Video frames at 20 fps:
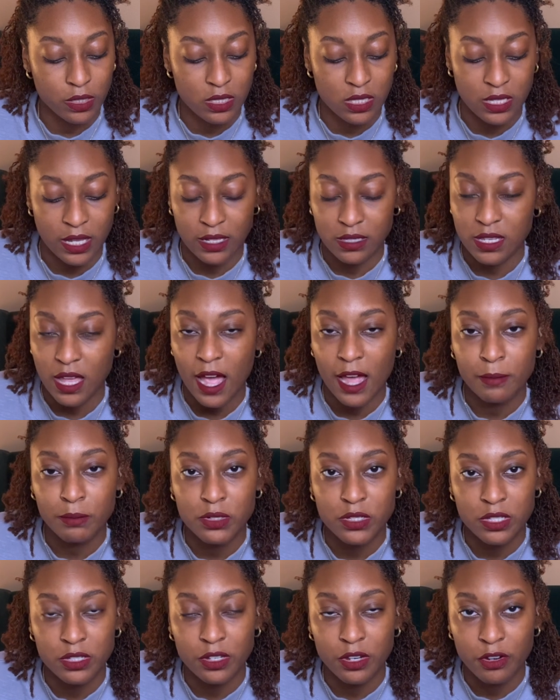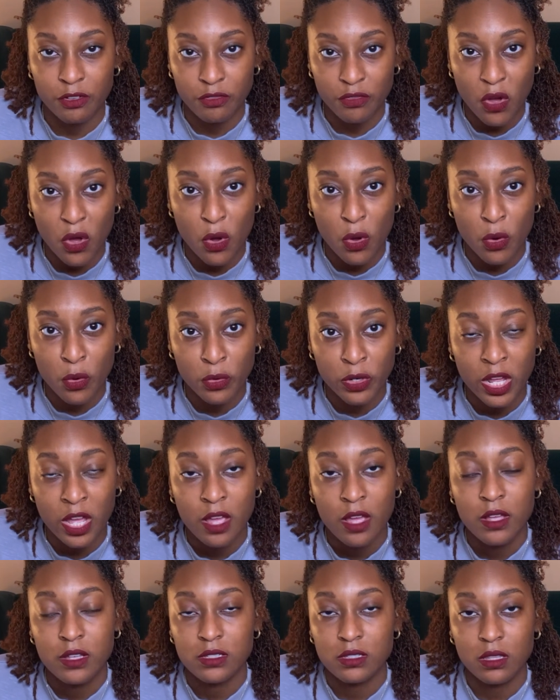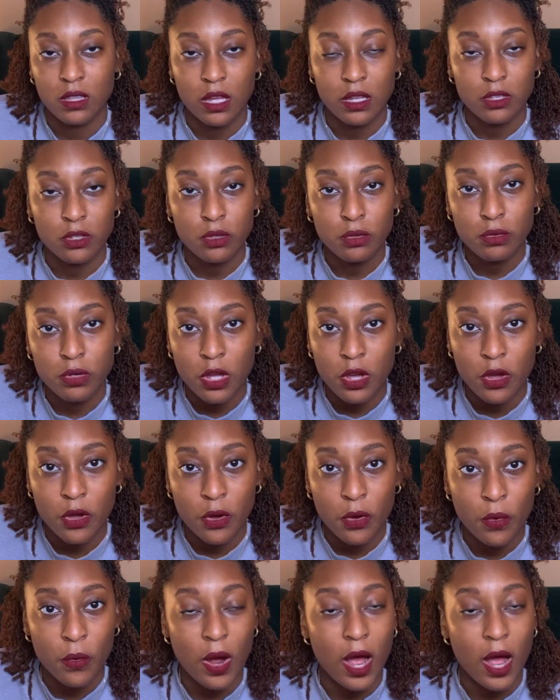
set timers in your phone so that you know,